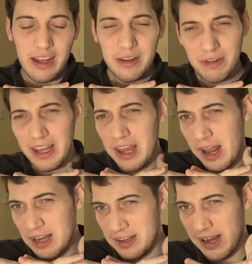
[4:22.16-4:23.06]
And if I had
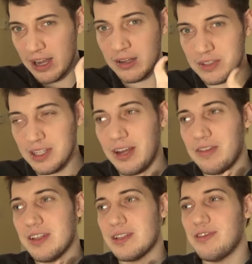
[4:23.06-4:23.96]
any negatives to
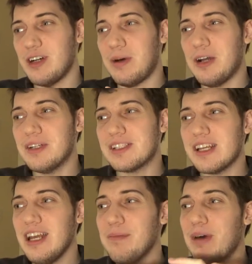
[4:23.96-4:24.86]
give to this film, I would
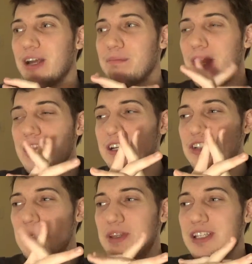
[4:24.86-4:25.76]
say my main
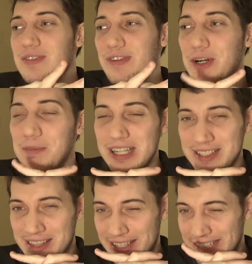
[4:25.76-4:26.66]
issue with this film
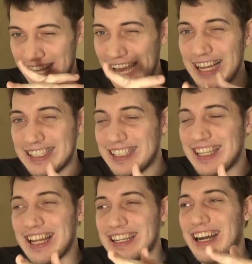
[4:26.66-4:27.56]
is the
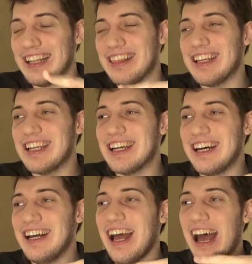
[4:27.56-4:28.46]
cast and not the
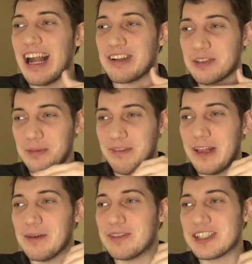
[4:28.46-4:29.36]
uh, actors who
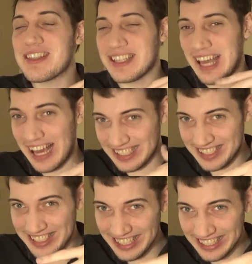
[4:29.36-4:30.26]
play them, just the
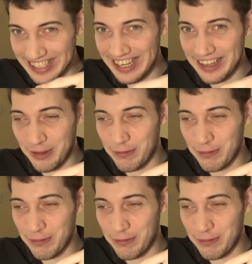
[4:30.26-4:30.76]
casting and